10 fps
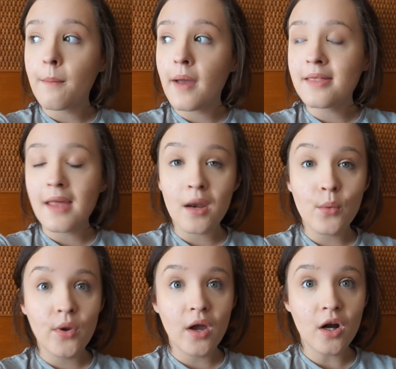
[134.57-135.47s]
And then
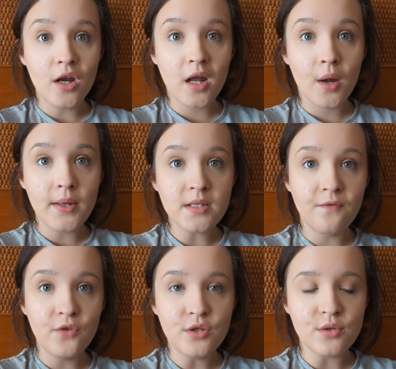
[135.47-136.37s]
we are going to go get
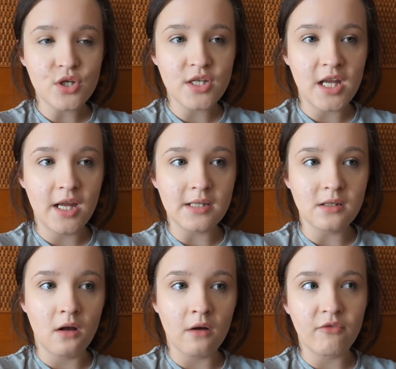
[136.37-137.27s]
some food, so I should take you guys along.